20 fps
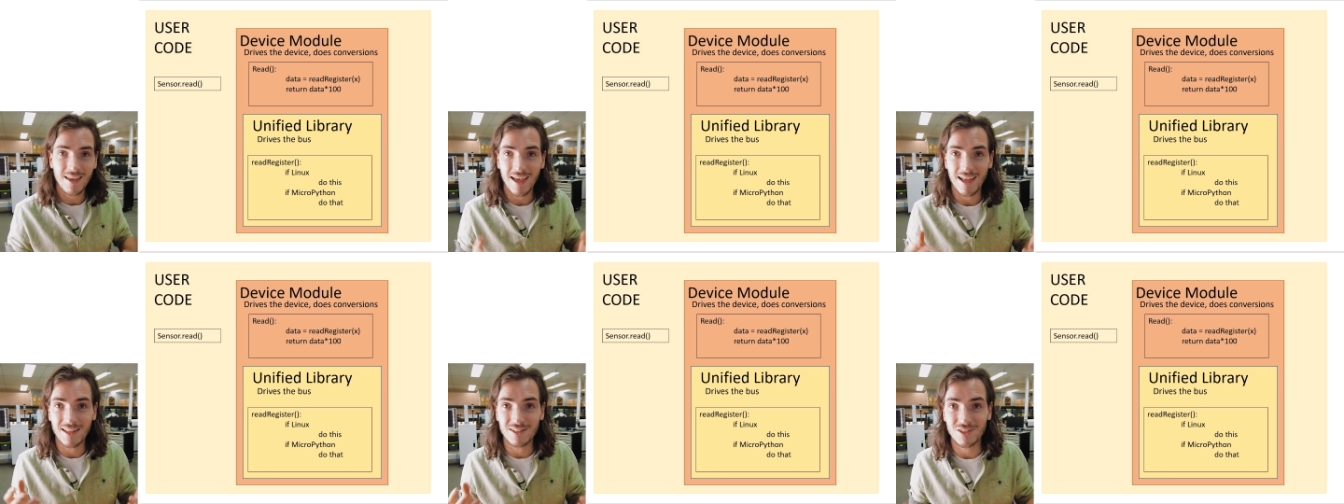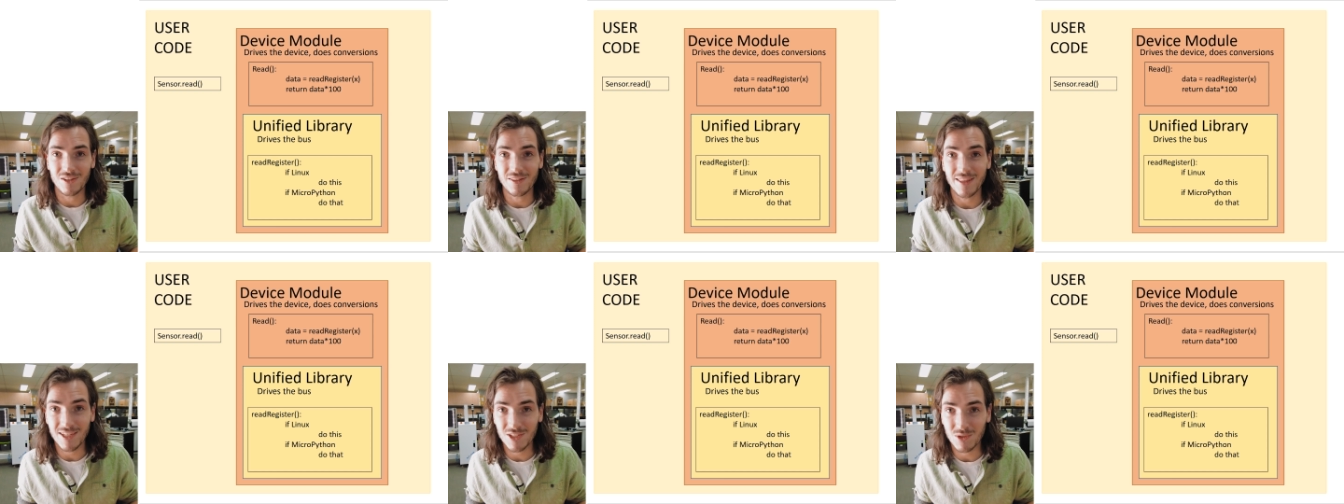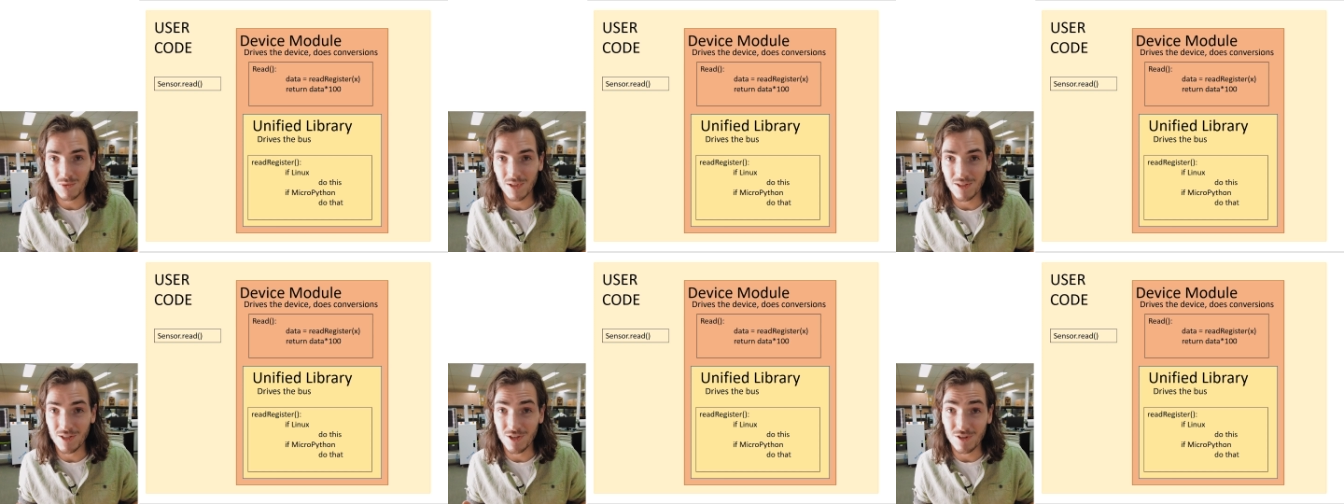And so
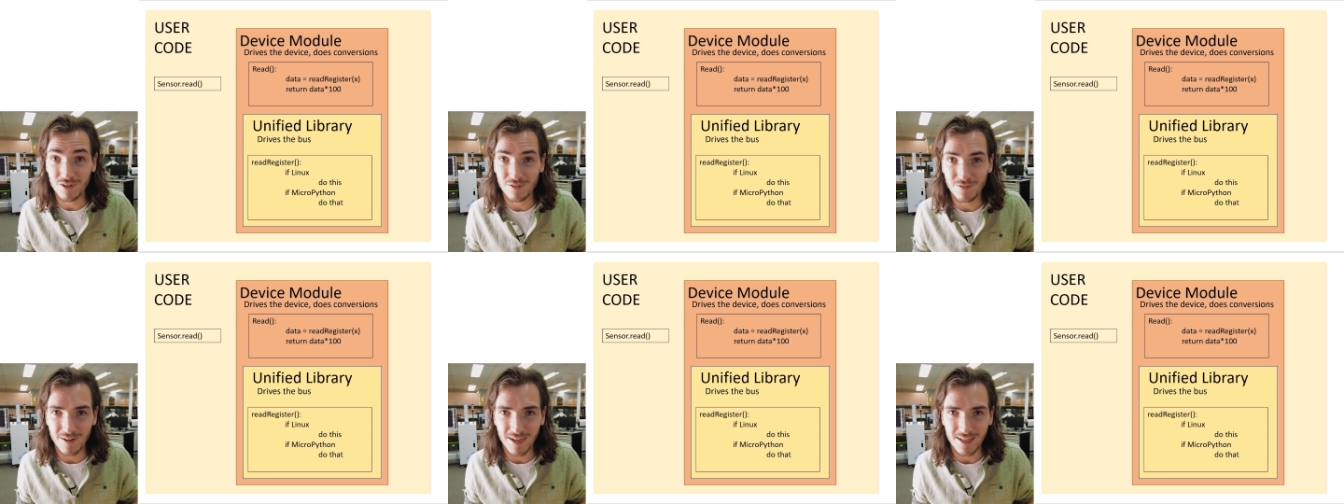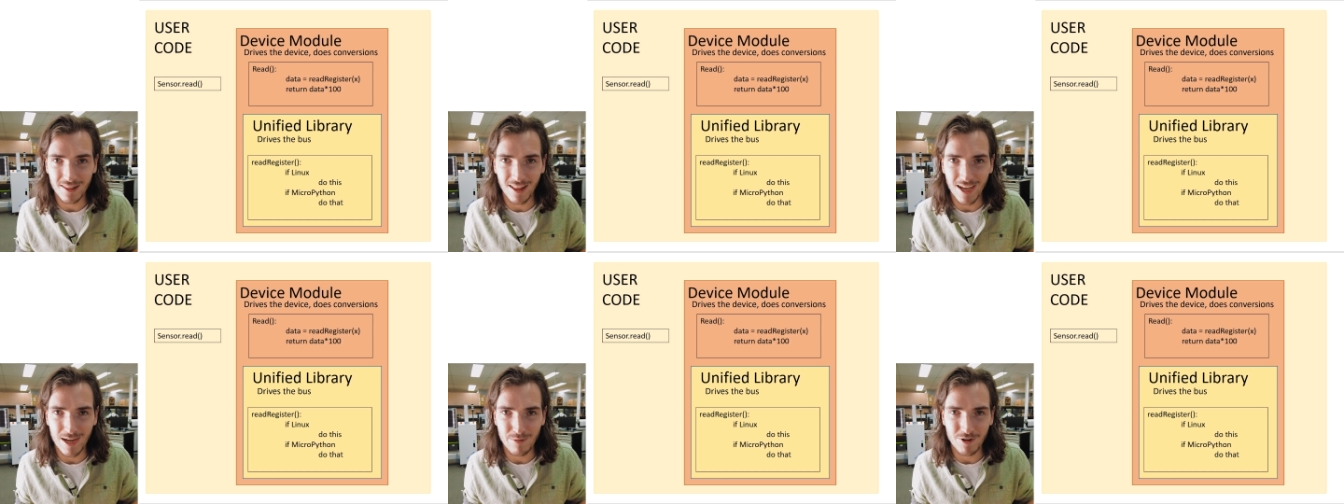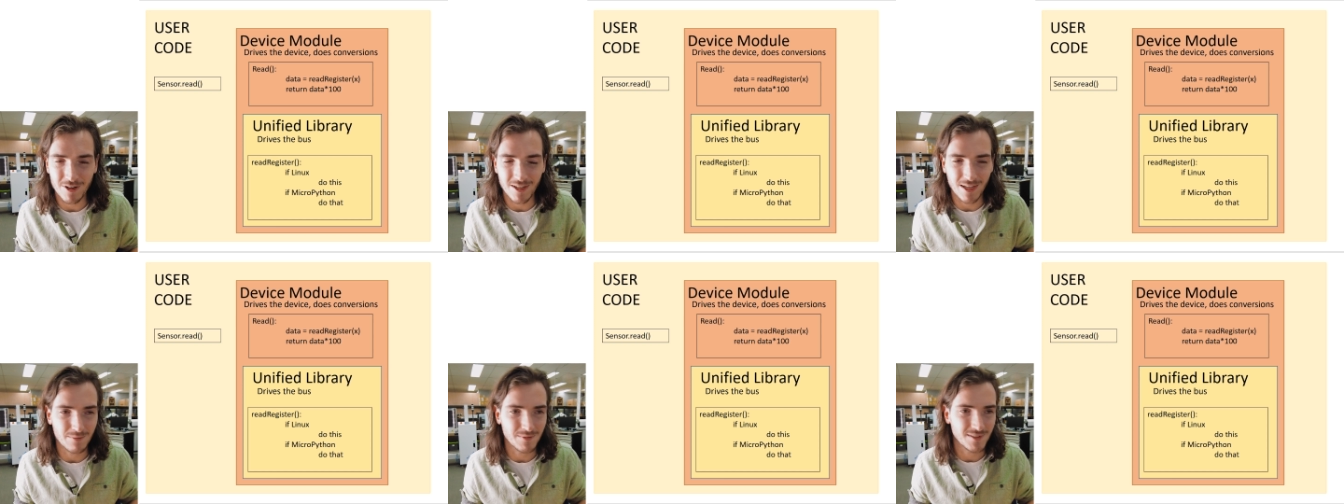that's where the unified
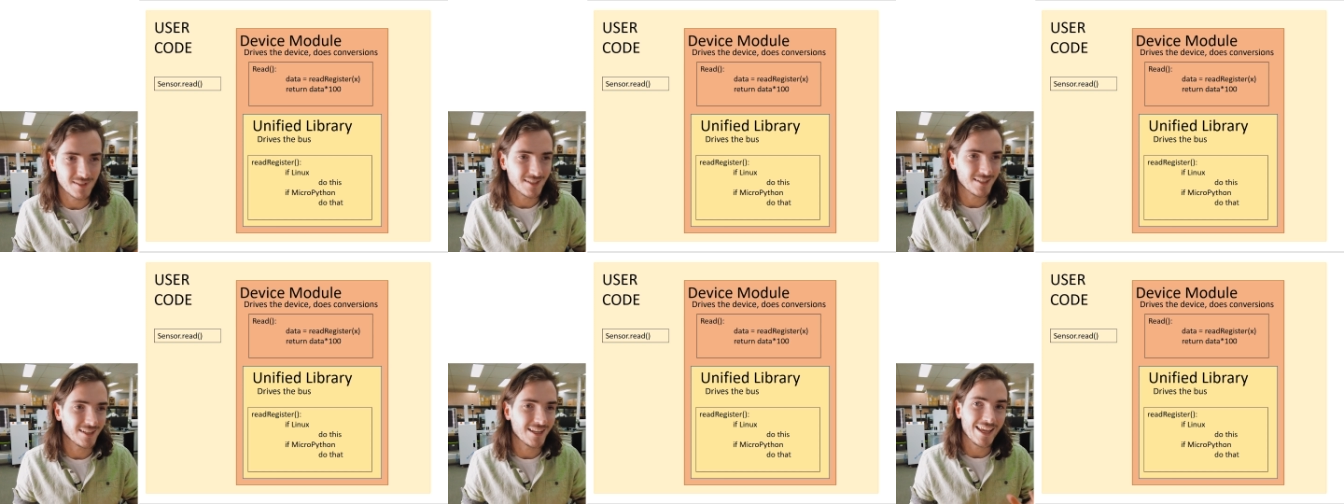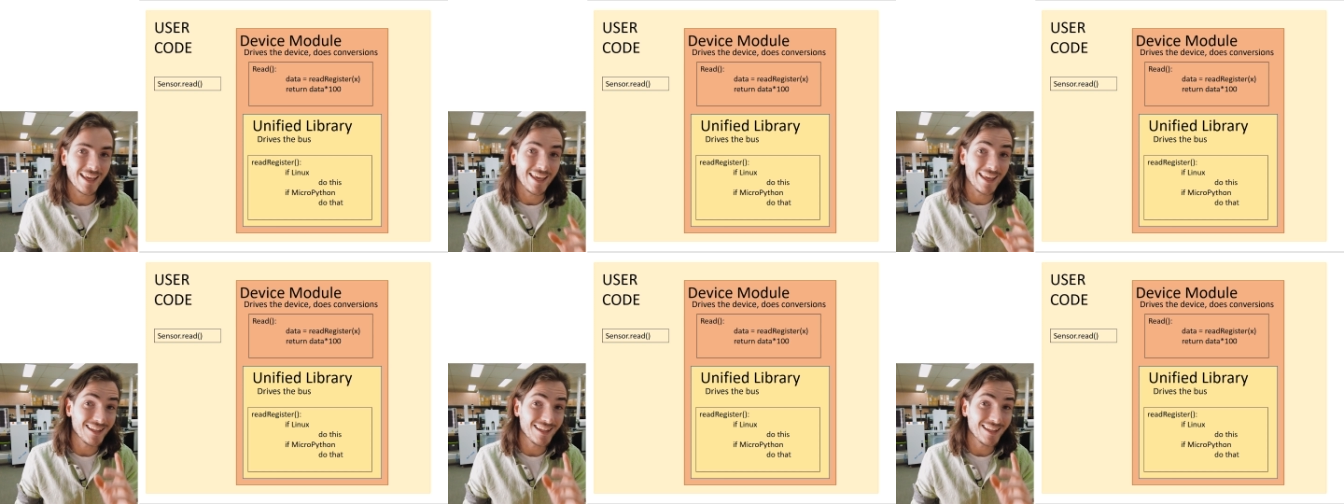library comes in.